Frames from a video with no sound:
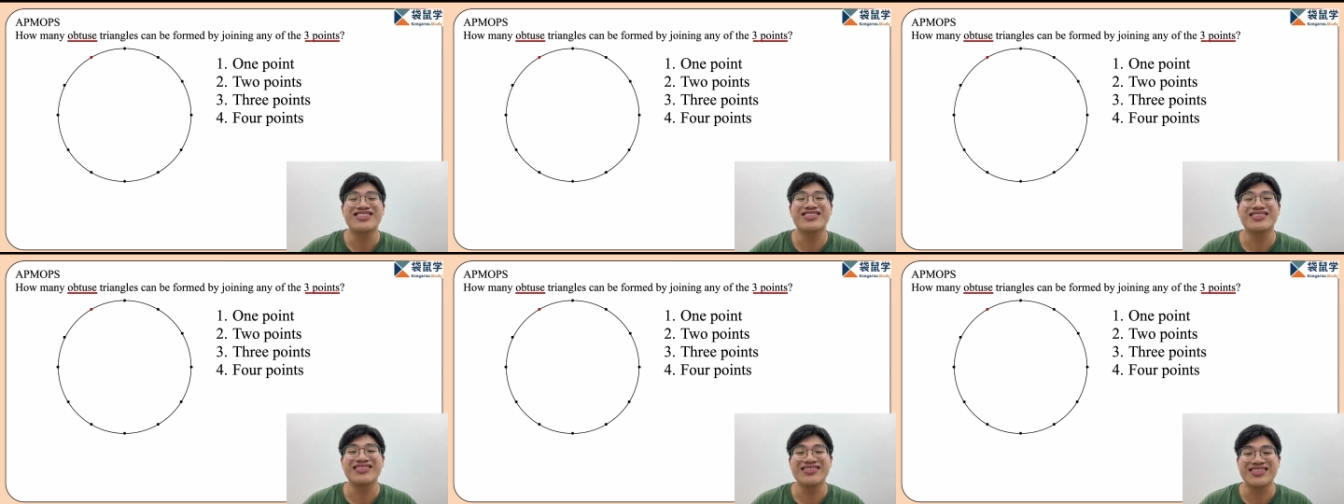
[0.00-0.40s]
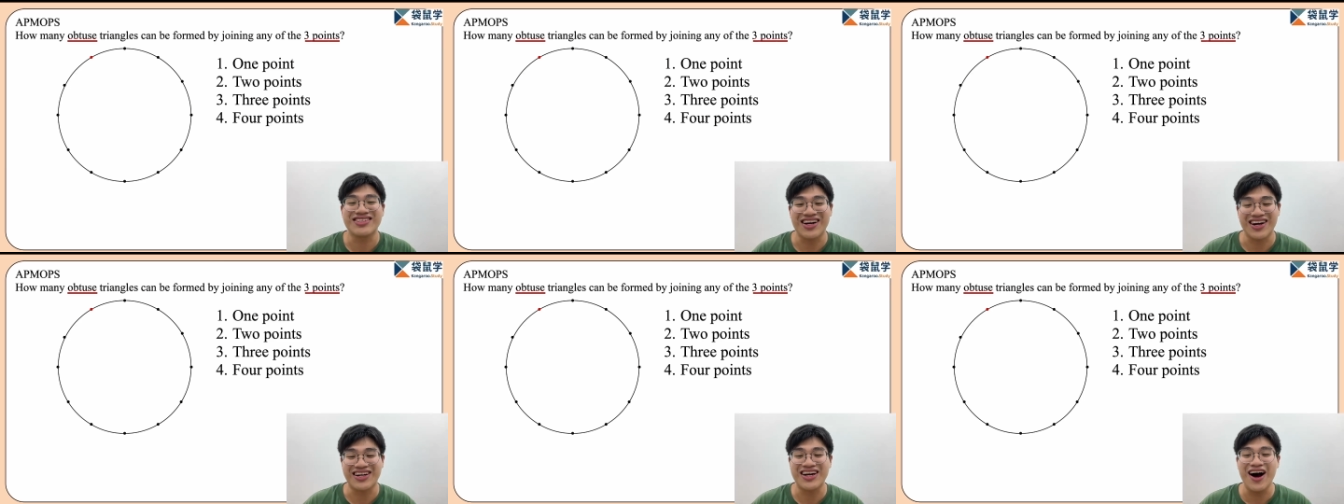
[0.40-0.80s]

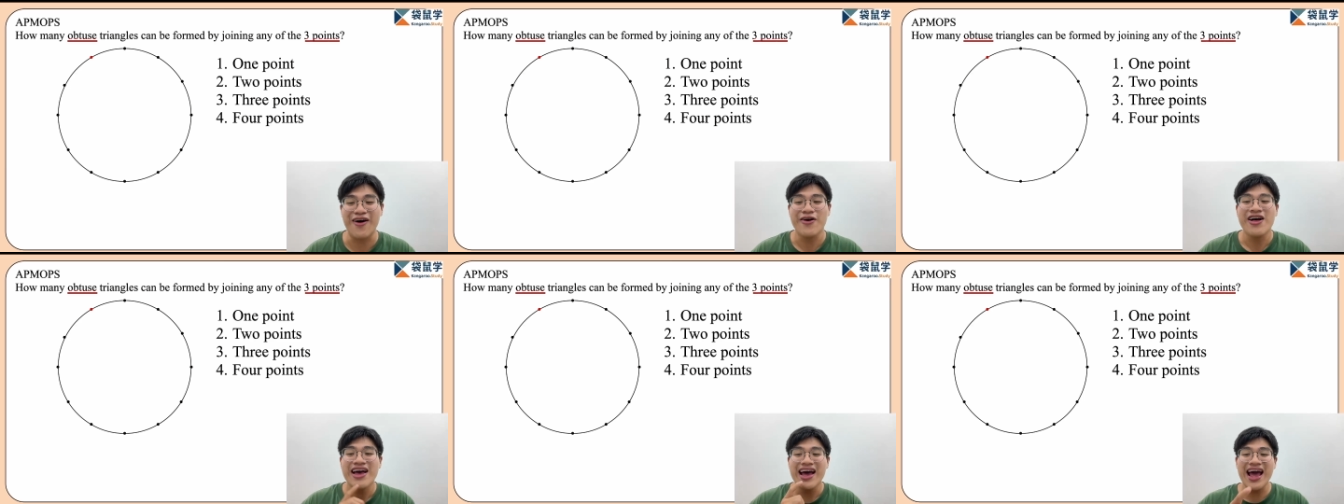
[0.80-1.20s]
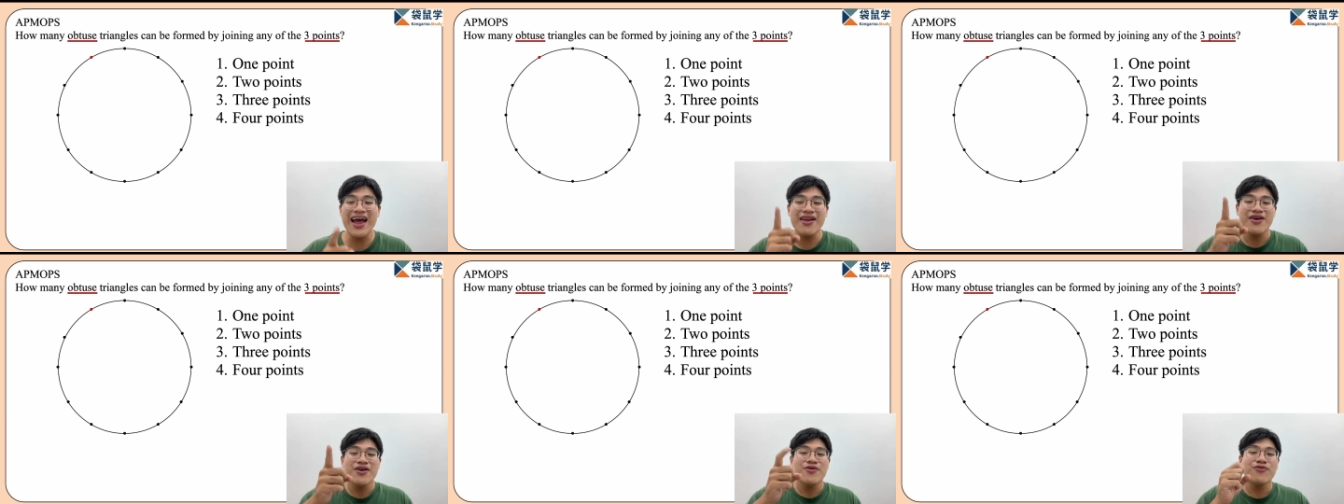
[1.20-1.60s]
circle.
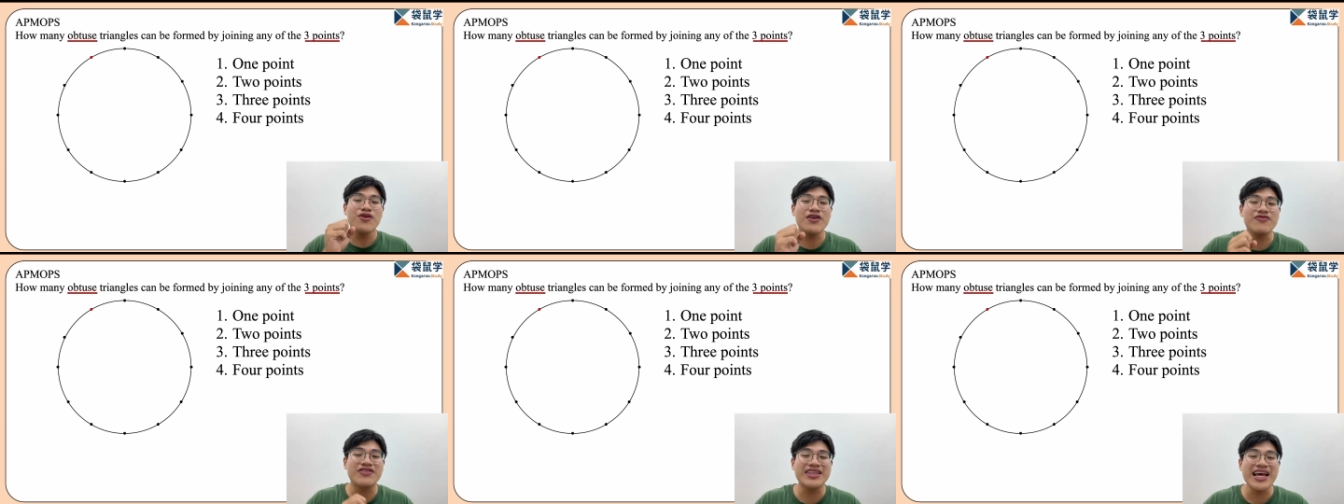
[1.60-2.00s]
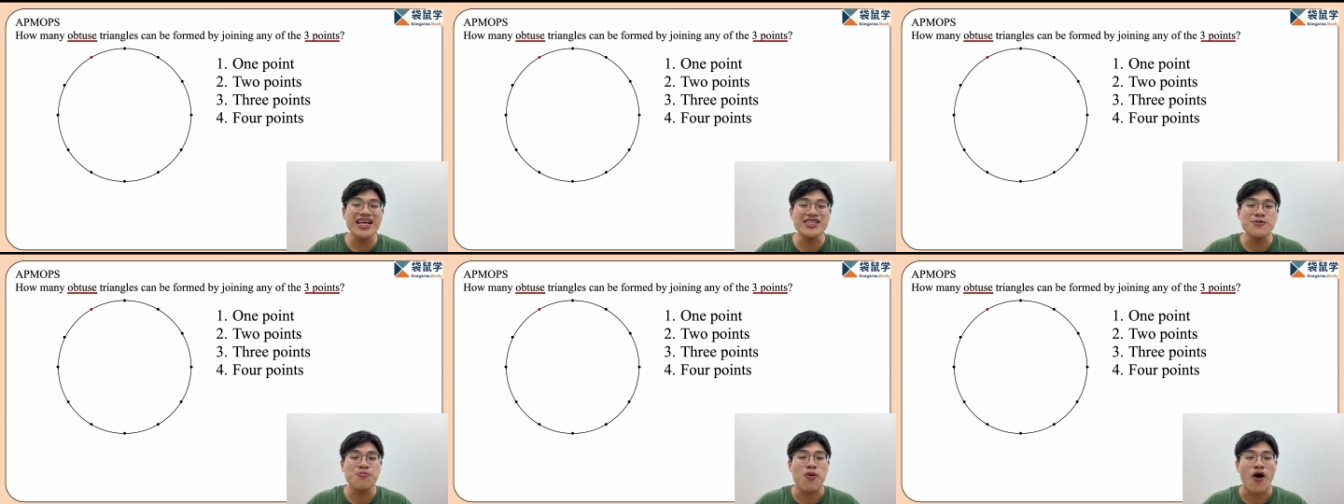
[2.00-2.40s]
And with
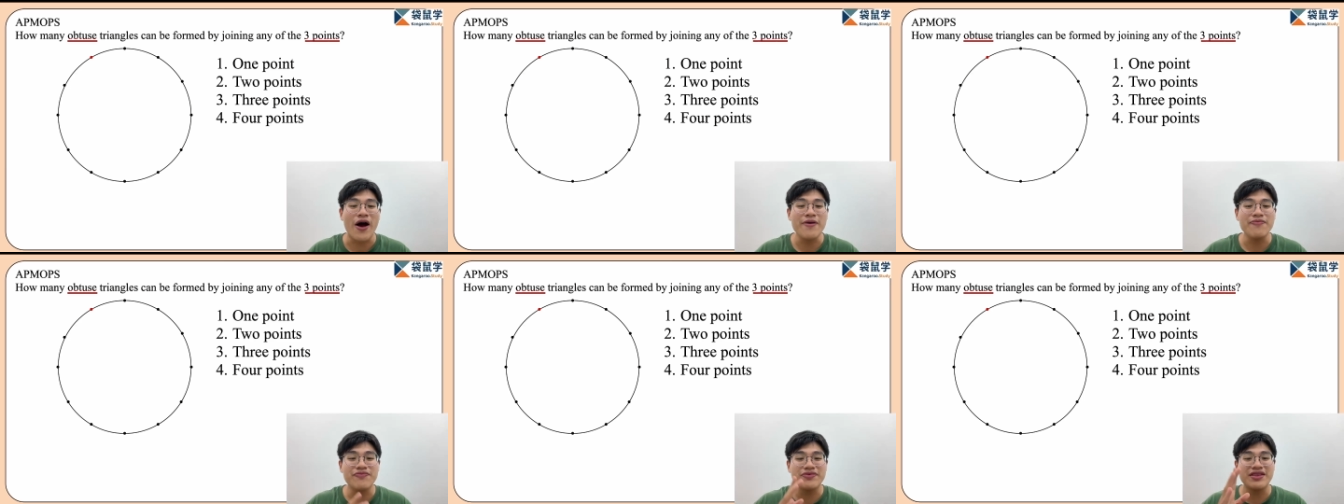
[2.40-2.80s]
this point,